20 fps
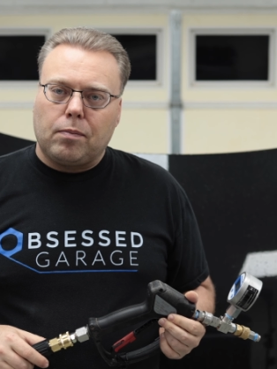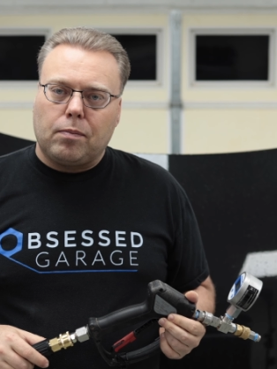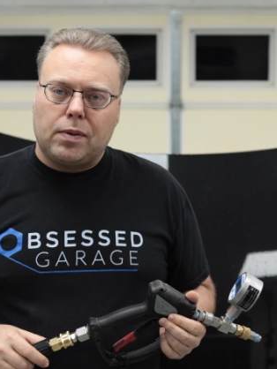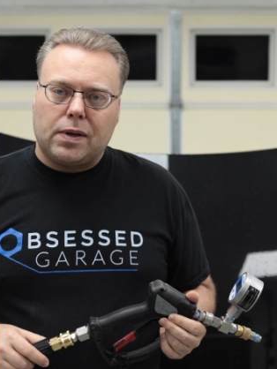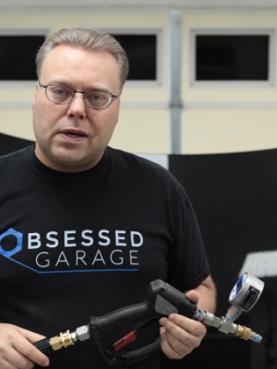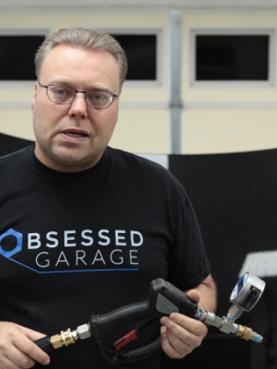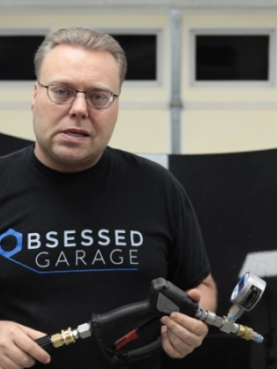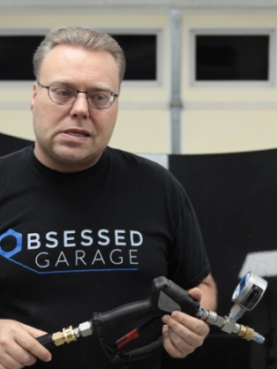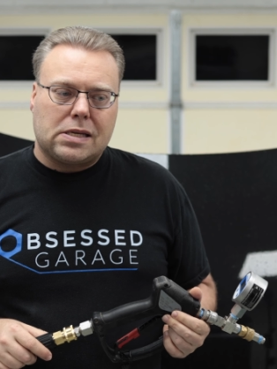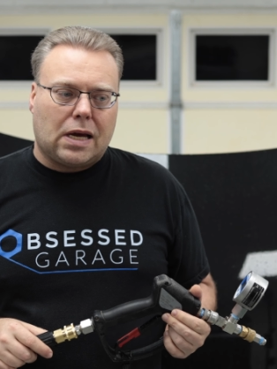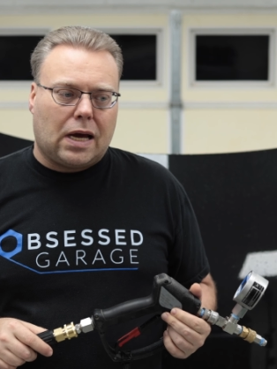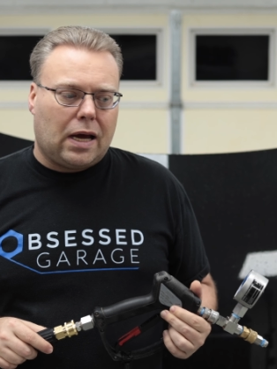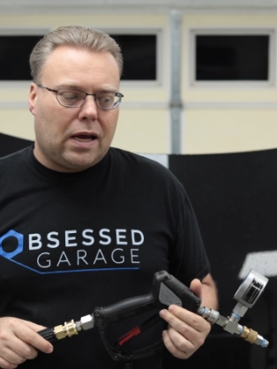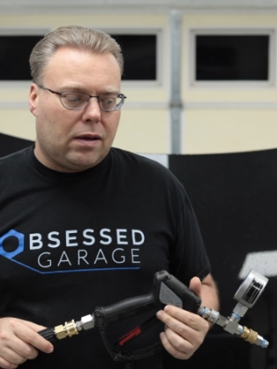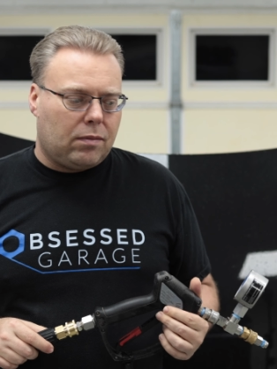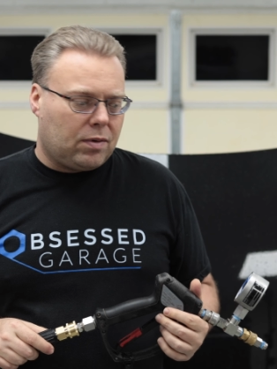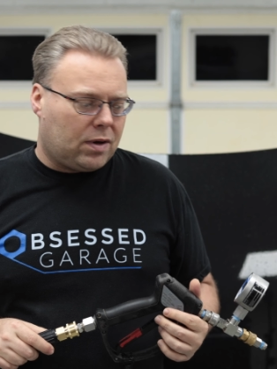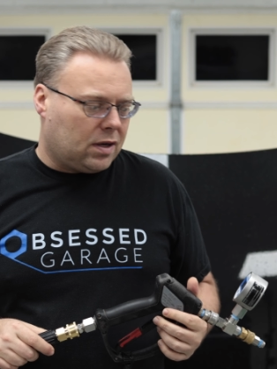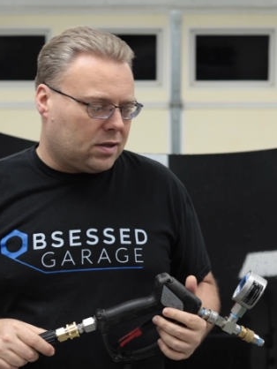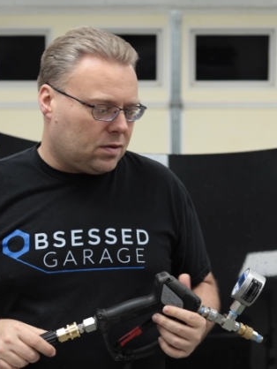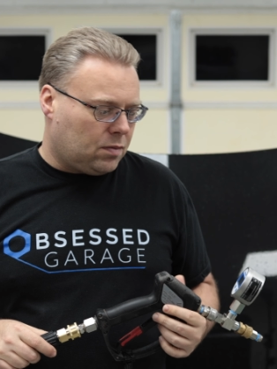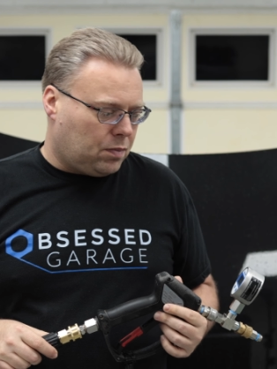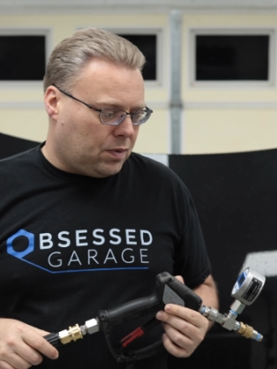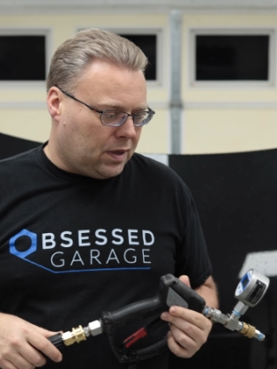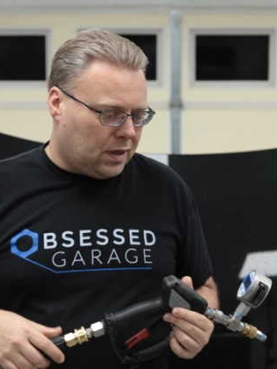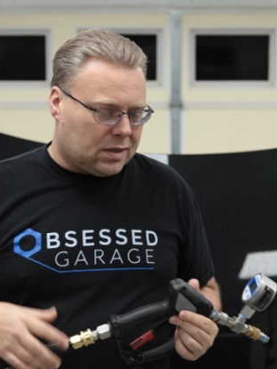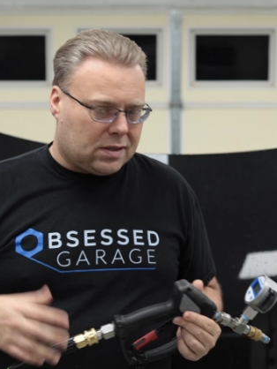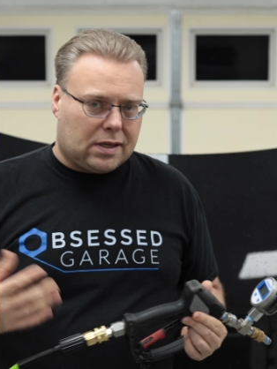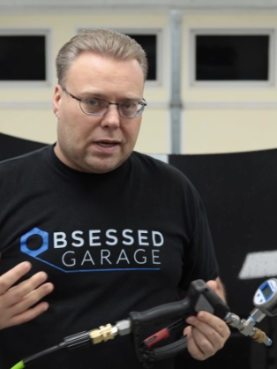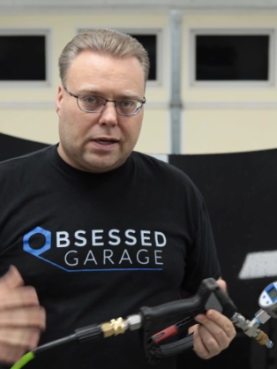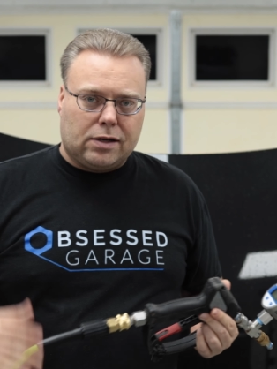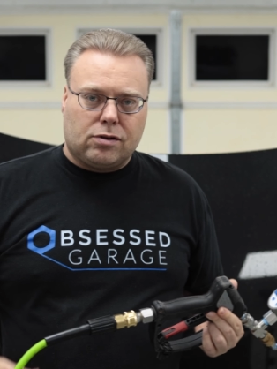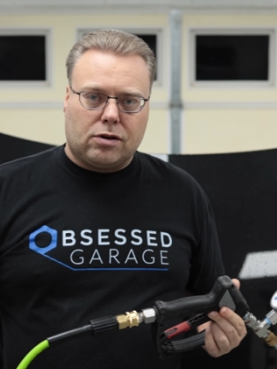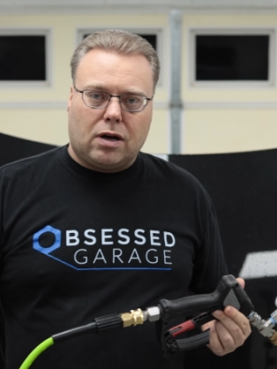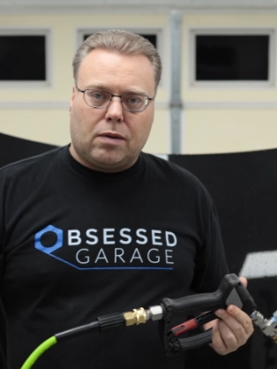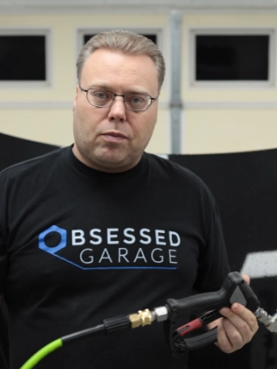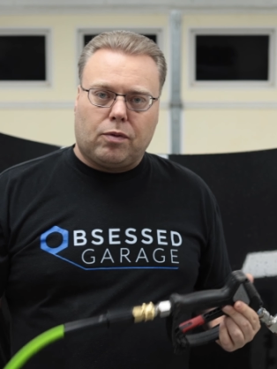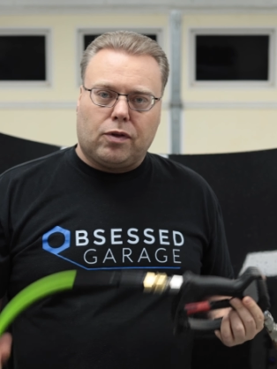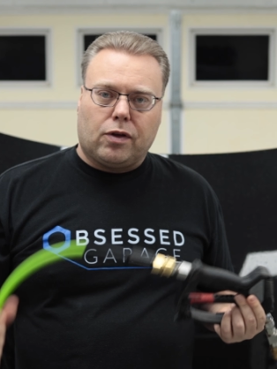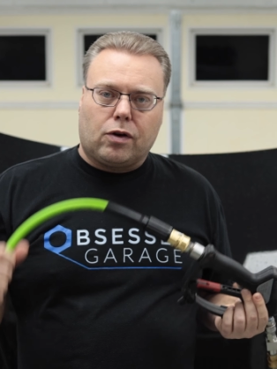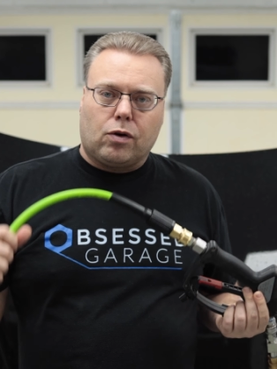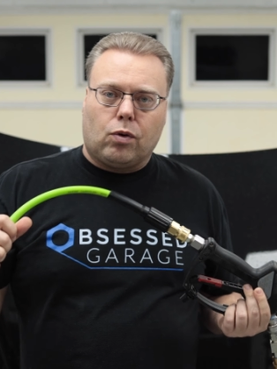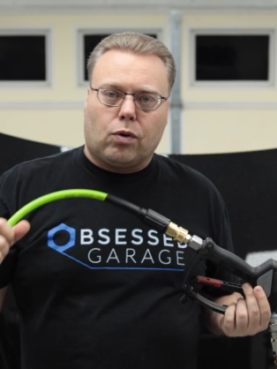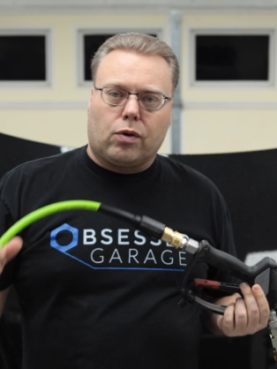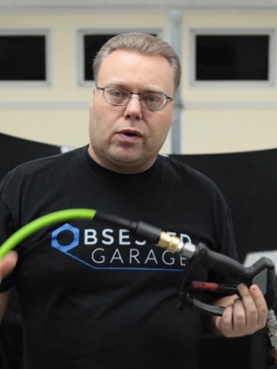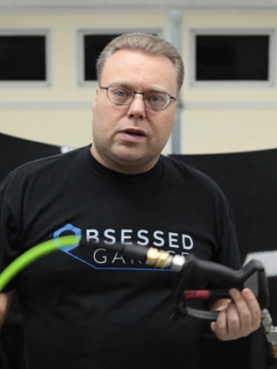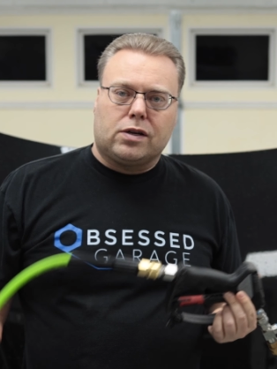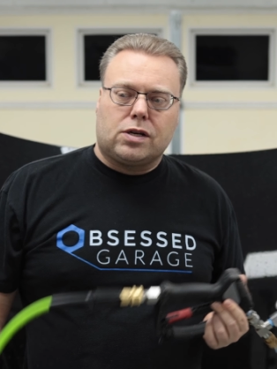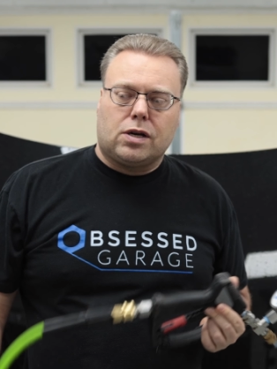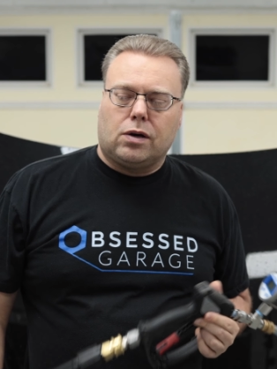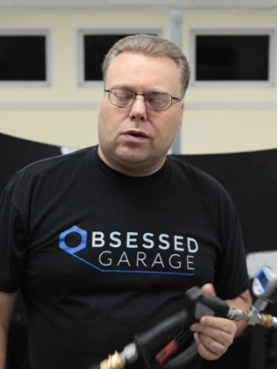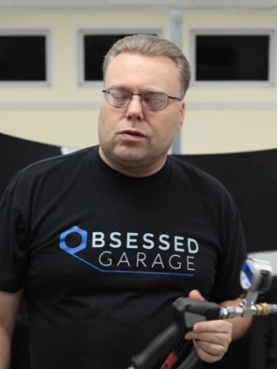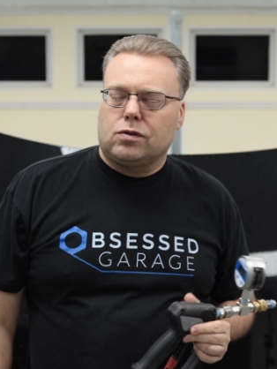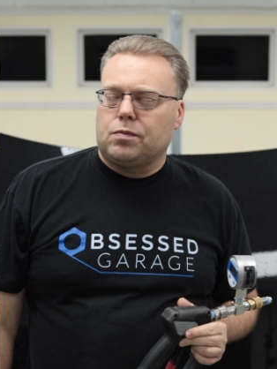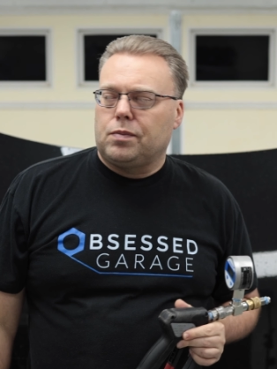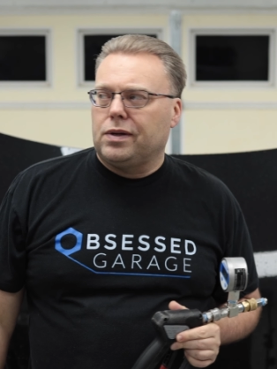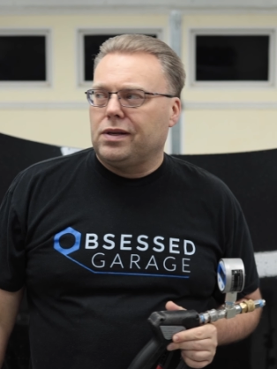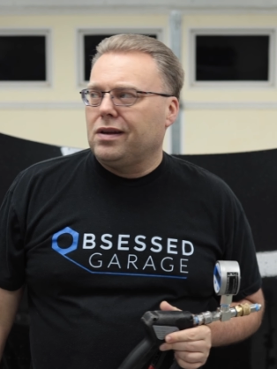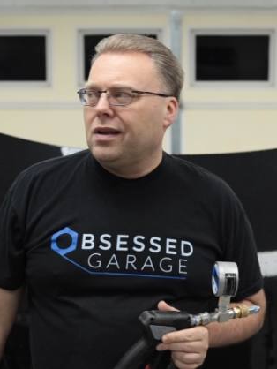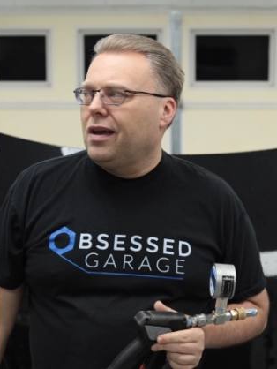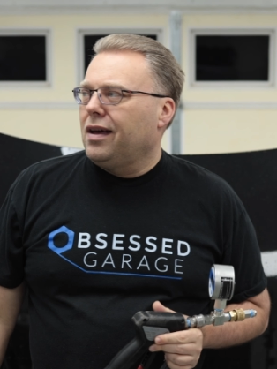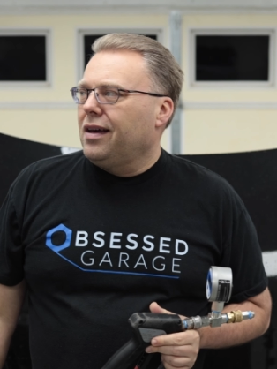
PSI because of PSI drop with a 1/4-inch hose, but